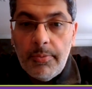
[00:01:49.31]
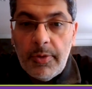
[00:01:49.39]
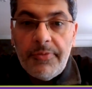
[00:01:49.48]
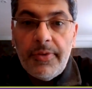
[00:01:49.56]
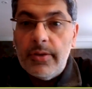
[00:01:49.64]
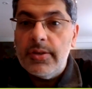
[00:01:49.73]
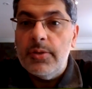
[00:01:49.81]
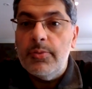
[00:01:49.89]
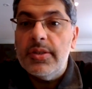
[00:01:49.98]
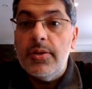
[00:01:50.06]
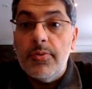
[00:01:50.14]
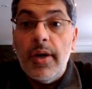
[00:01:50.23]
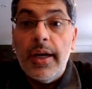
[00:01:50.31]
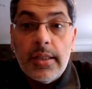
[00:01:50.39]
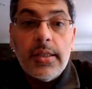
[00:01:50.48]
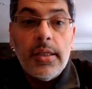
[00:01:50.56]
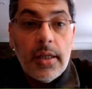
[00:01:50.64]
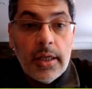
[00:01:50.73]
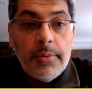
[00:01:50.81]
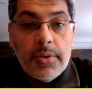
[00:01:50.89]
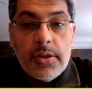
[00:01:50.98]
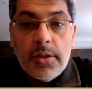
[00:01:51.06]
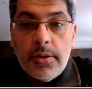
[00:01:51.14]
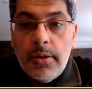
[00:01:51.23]
we felt it was the right time
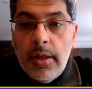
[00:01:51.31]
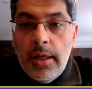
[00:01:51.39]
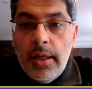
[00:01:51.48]
to